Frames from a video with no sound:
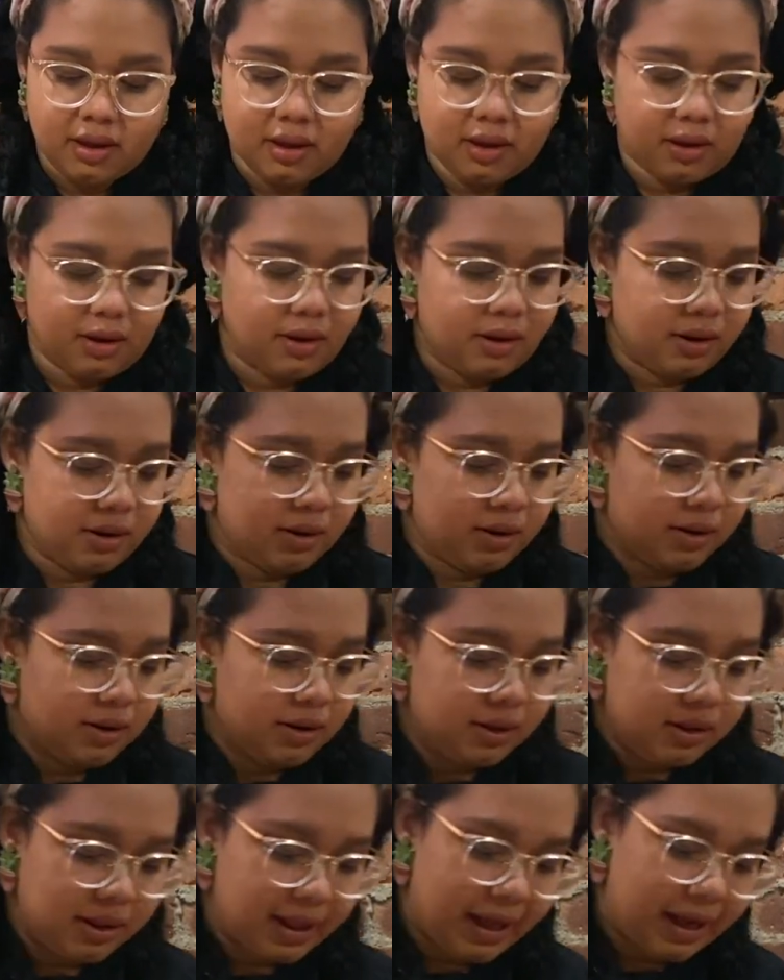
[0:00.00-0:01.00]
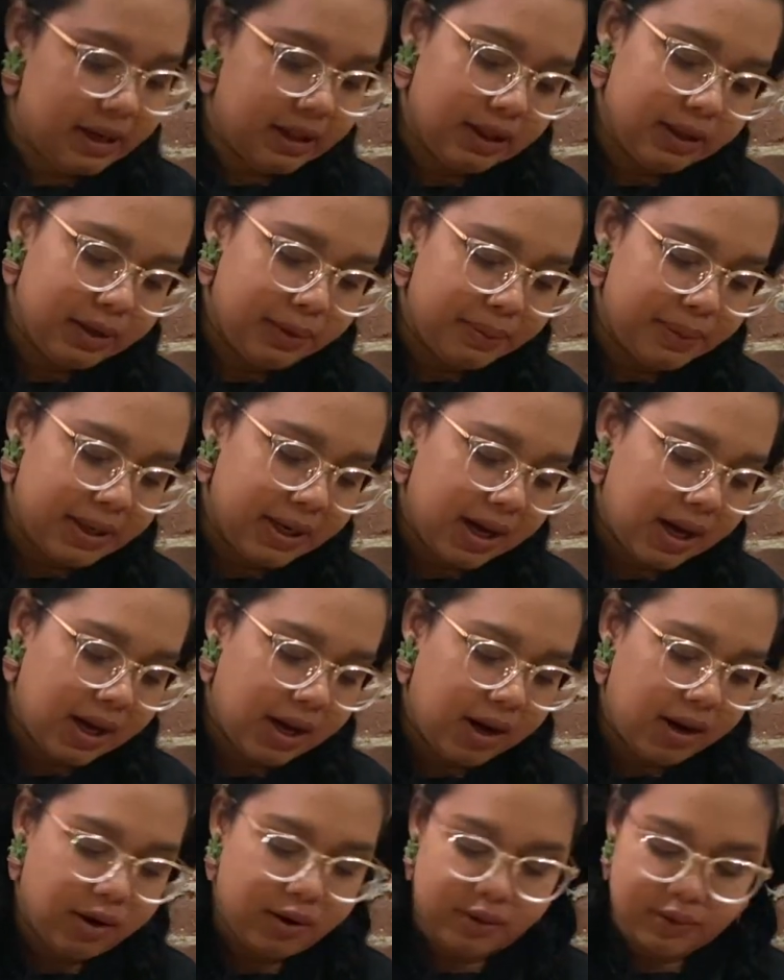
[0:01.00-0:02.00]
Gonna let a little bit
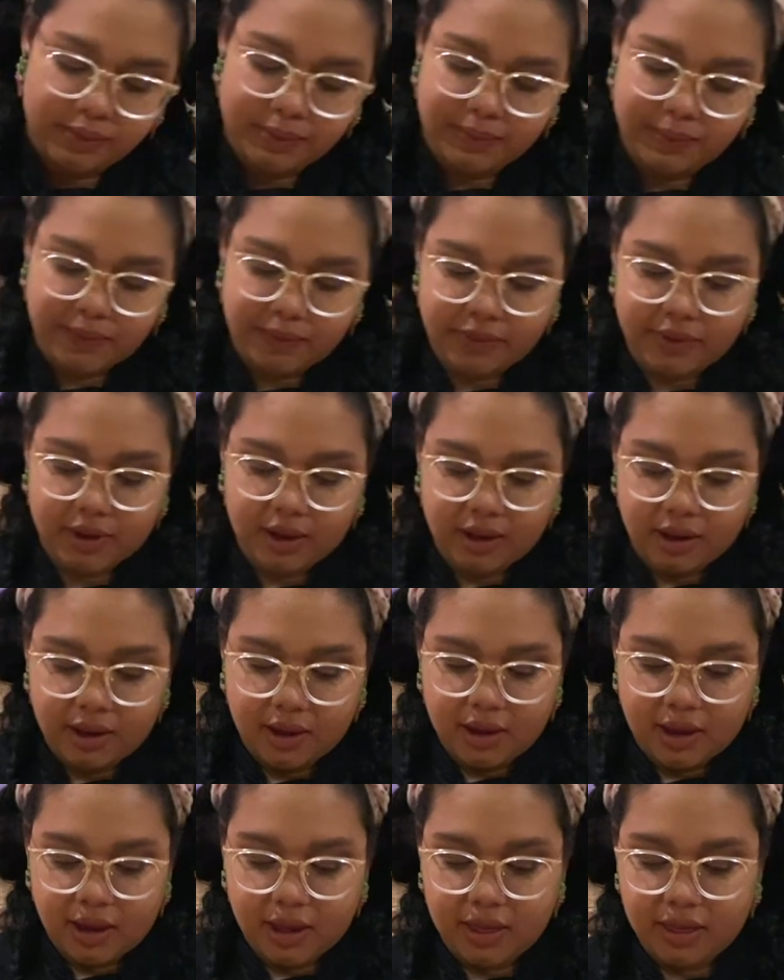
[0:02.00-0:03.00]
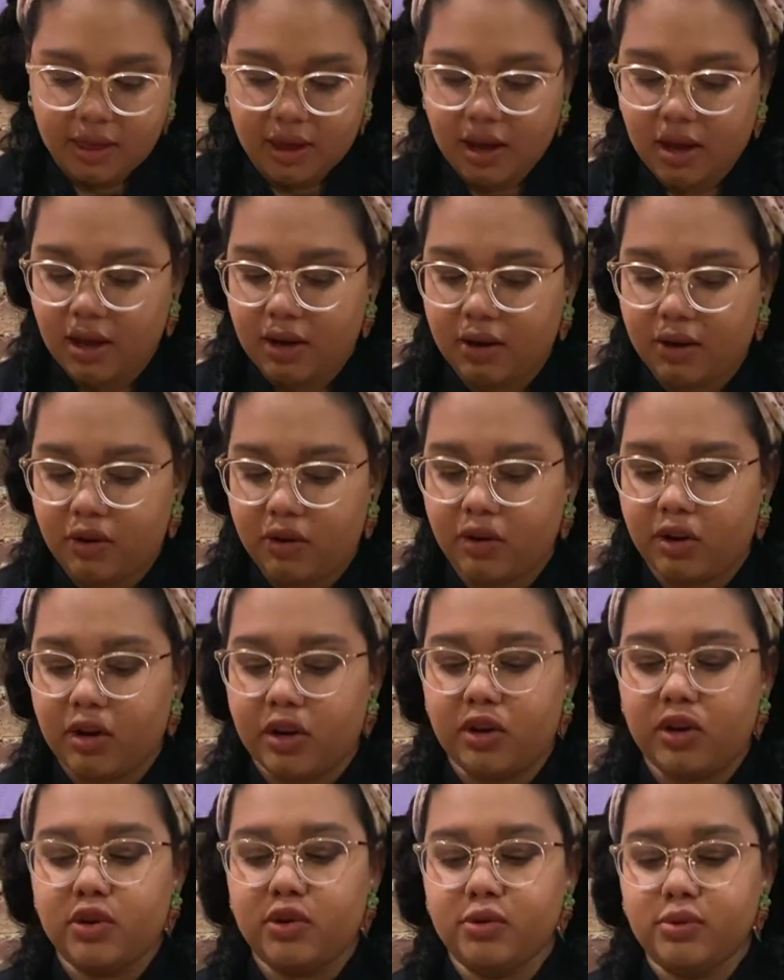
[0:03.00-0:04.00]
out. And then you're gonna
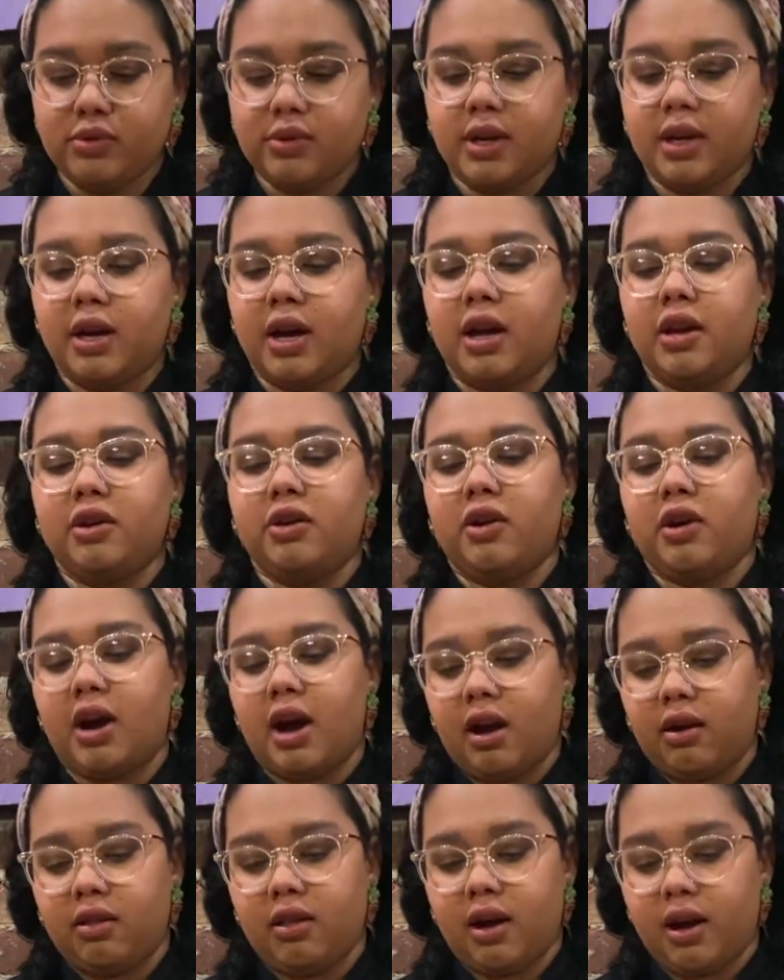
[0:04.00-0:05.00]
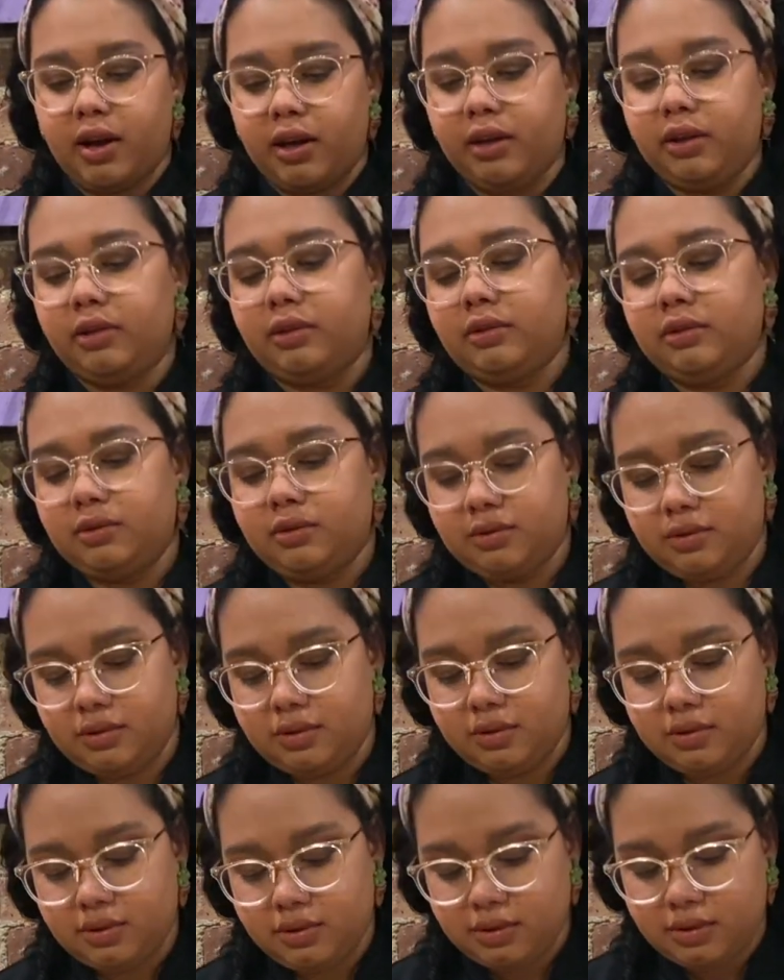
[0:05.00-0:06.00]
use, again, your outline
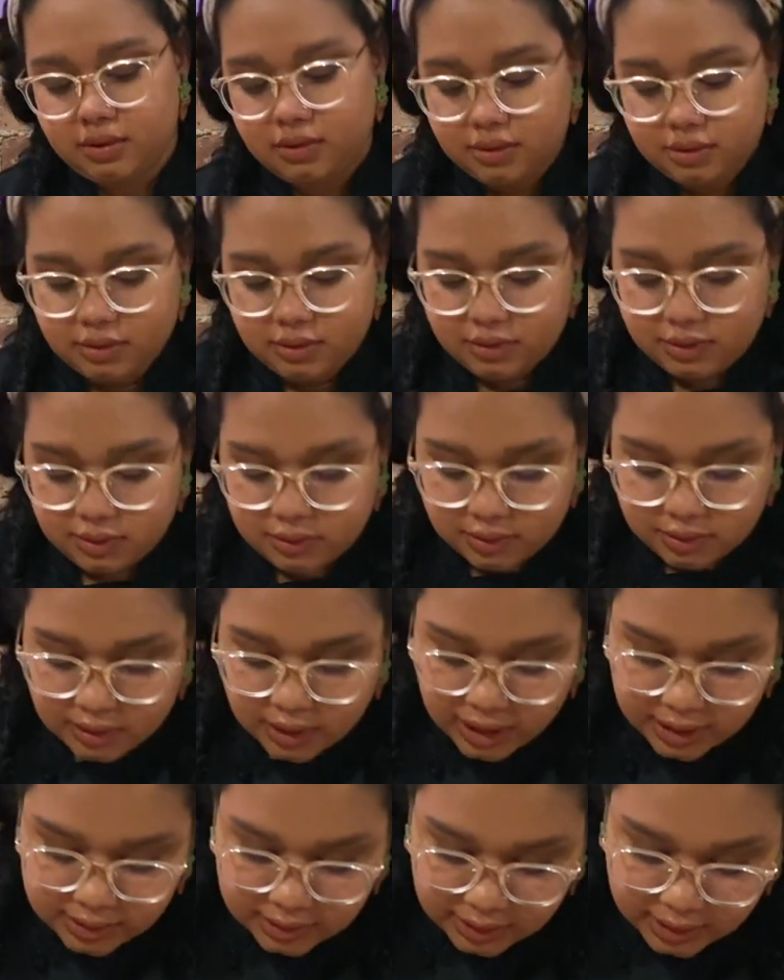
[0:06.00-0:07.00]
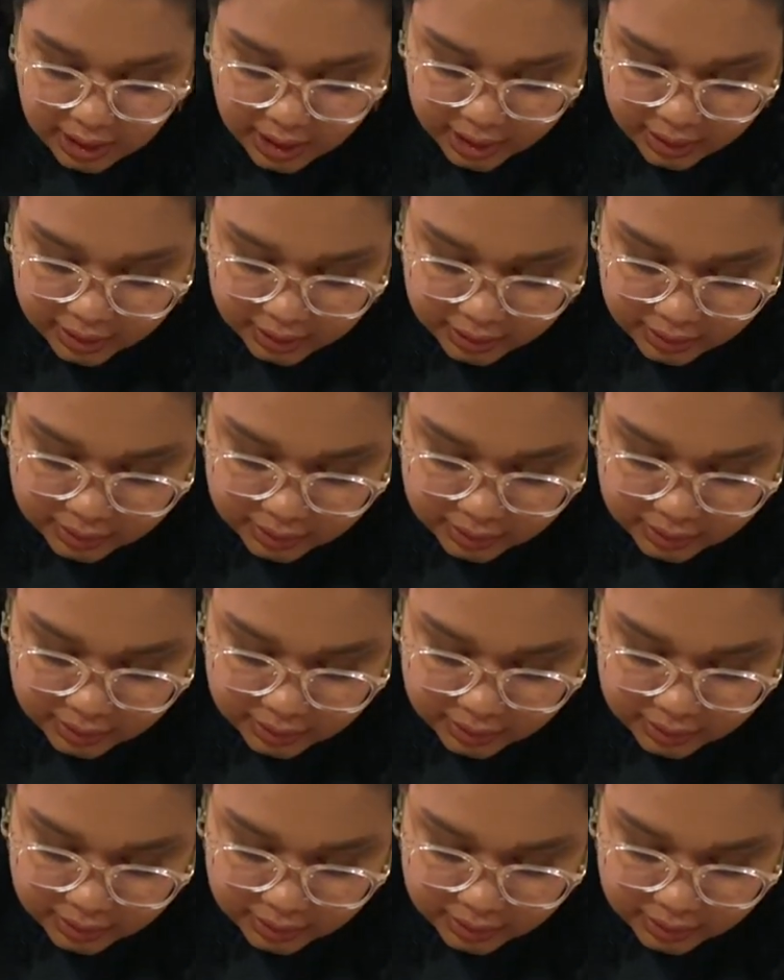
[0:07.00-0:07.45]
as a guide.